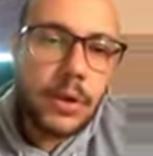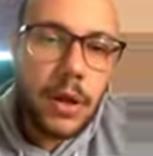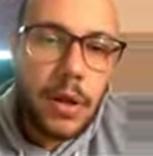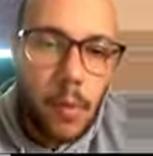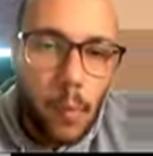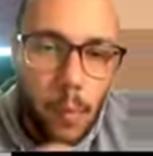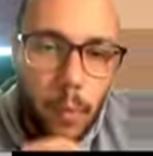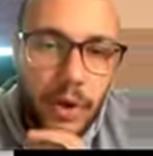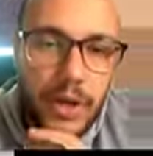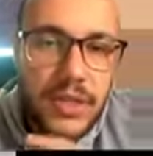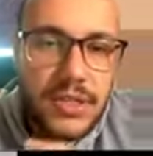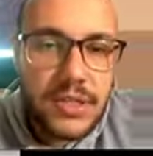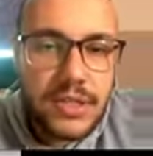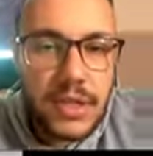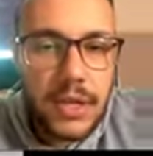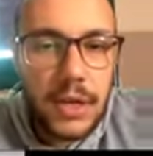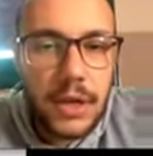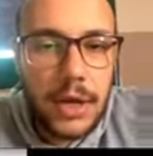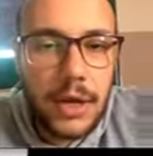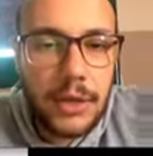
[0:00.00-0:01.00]
when you see
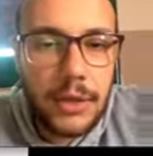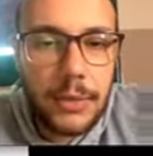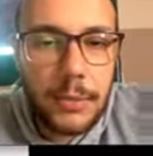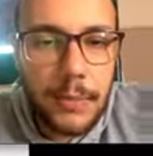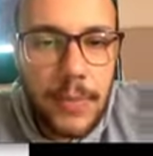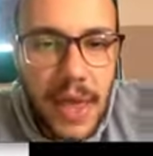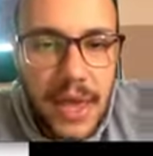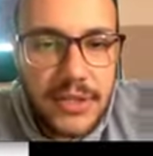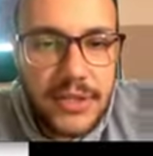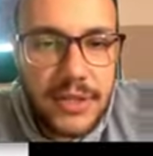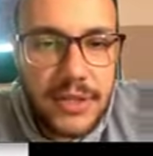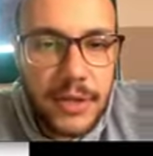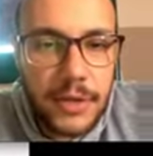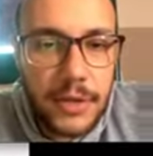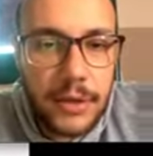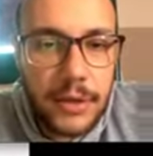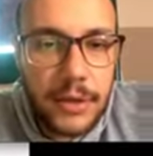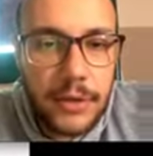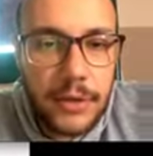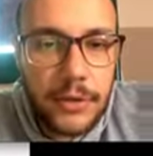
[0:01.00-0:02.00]
light
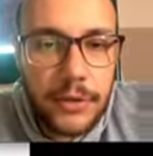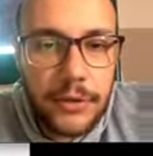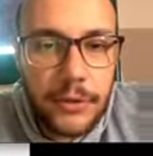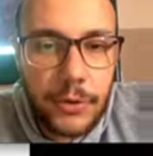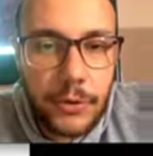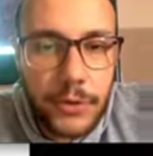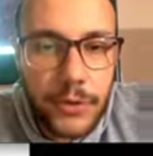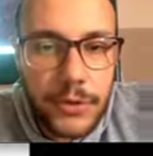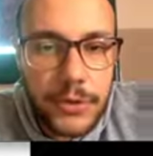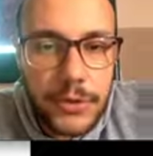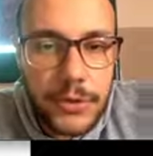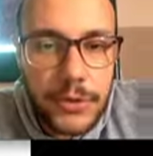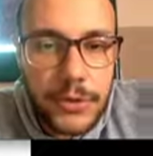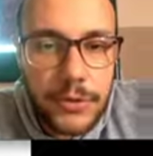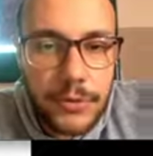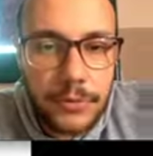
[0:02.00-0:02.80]
passing through this